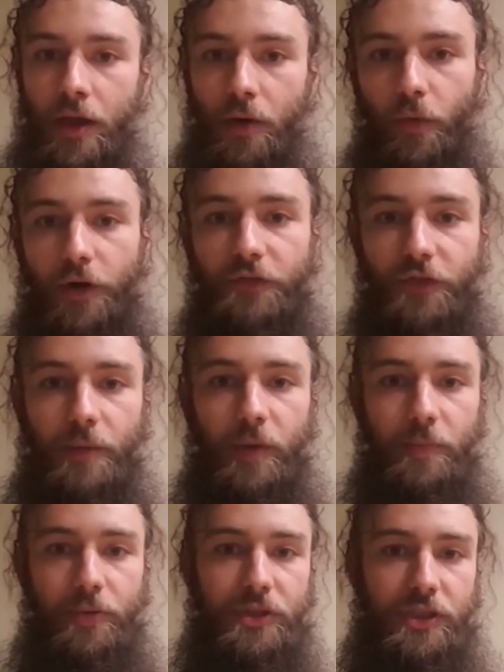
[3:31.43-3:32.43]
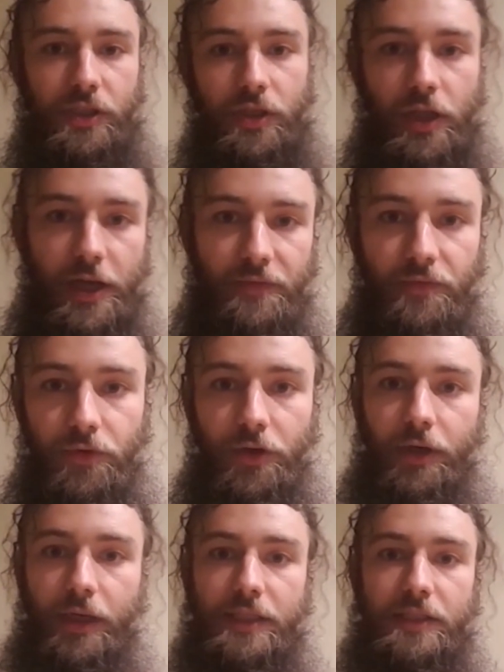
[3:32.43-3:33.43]
One farmer puts in a lot of
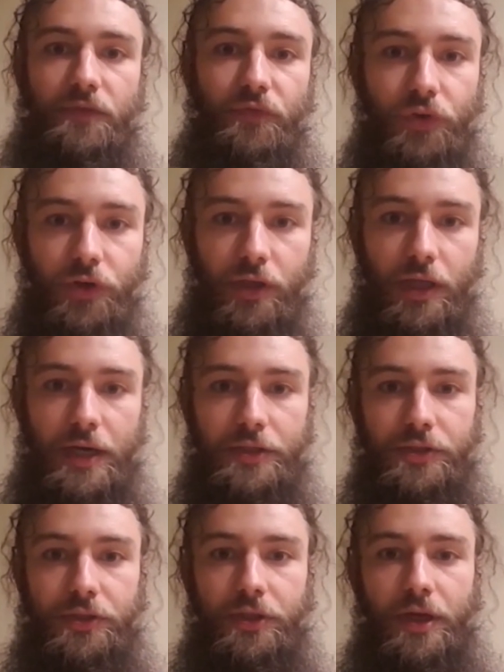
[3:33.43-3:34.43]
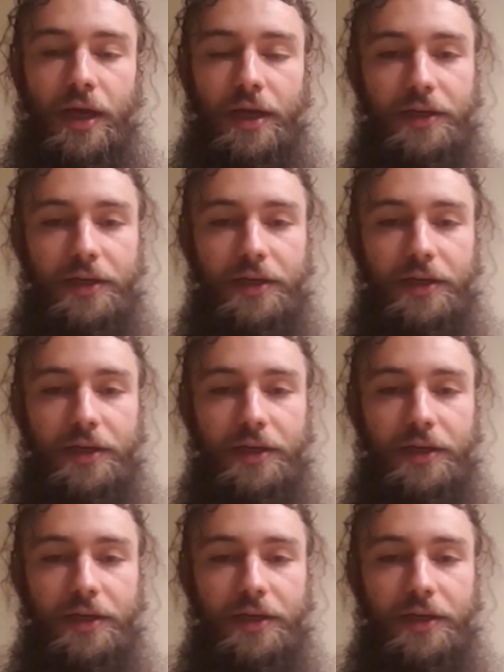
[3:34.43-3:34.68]
work, gets the fertilizer,